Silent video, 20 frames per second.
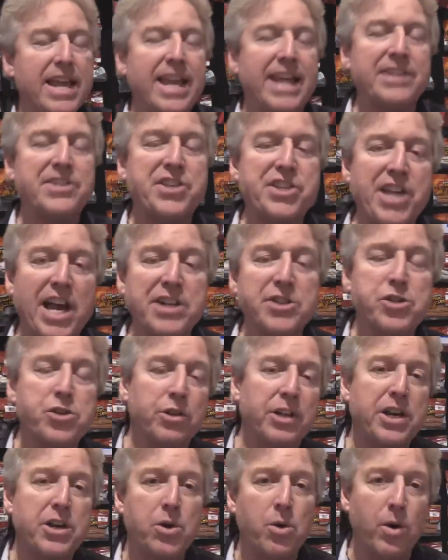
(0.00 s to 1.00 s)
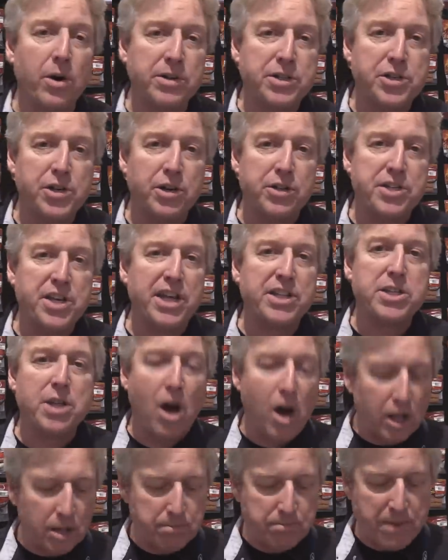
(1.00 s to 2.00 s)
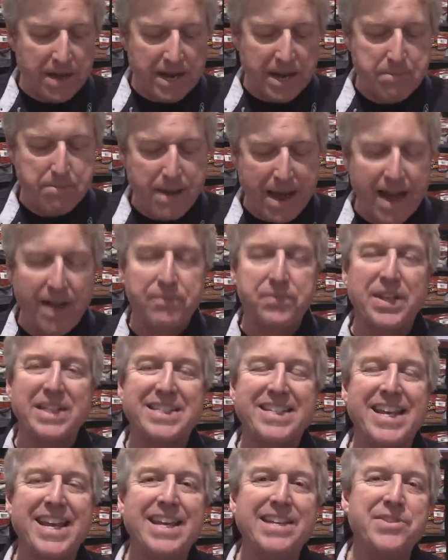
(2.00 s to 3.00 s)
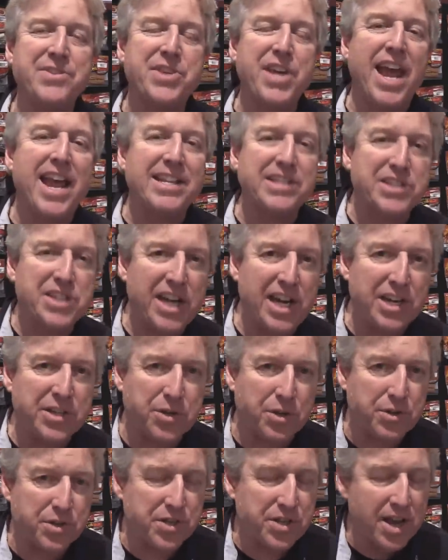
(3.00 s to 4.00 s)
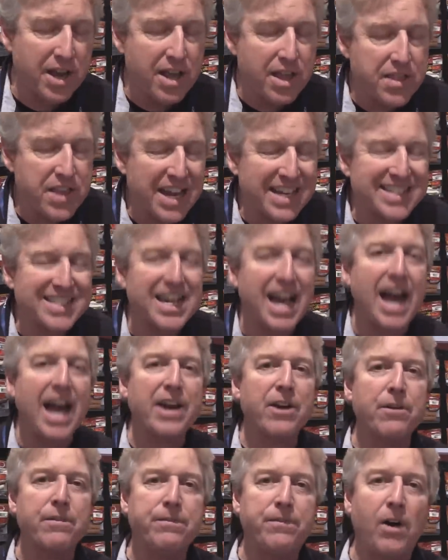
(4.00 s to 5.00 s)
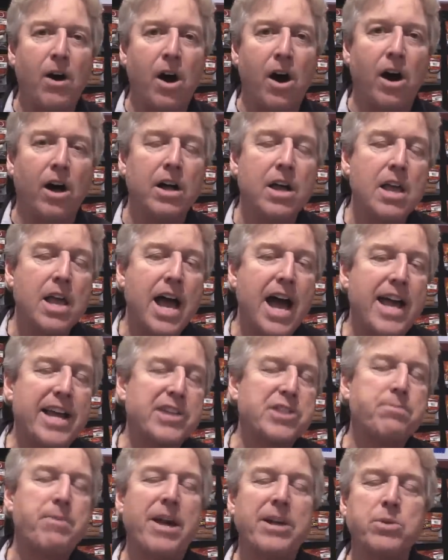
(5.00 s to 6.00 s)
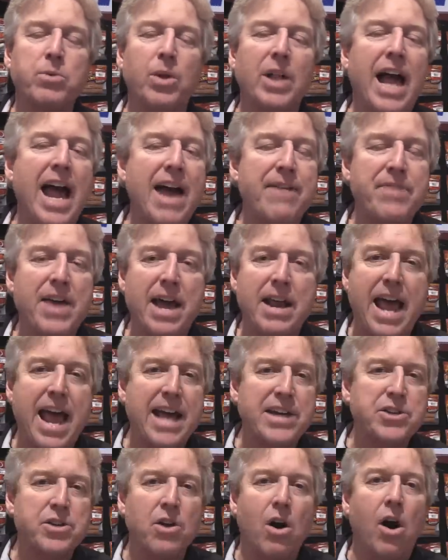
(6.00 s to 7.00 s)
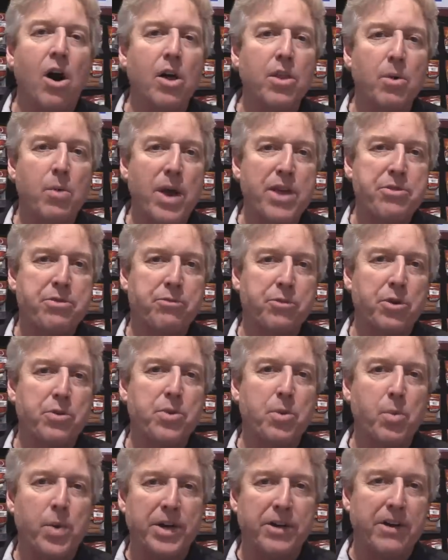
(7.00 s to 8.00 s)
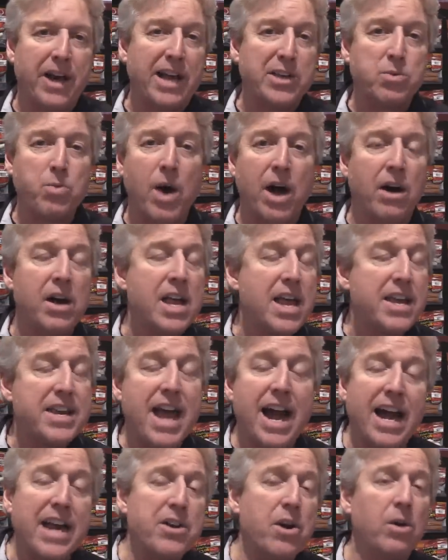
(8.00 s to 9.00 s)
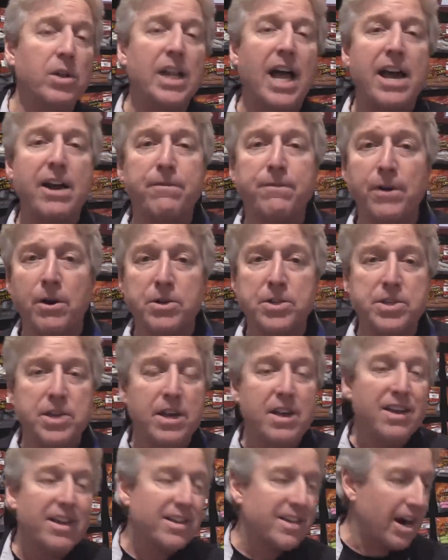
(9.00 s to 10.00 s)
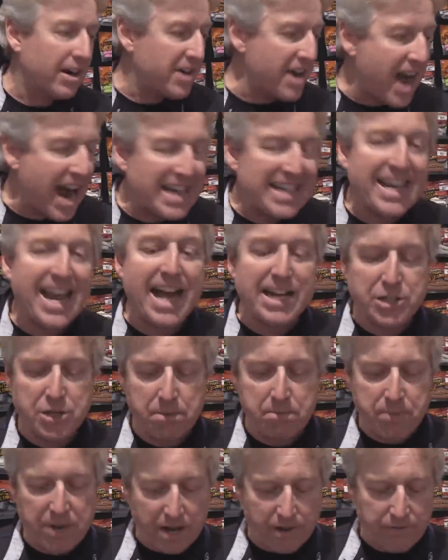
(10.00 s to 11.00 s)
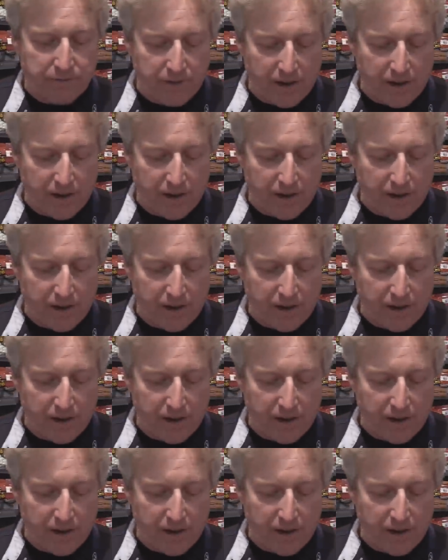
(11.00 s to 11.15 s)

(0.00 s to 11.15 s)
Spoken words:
in Central and North Jersey, it's all been about the tins and teasers. The entire fall, I expect we'll have that action all the way through the winter as well. Now, I know a lot of folks are not catching big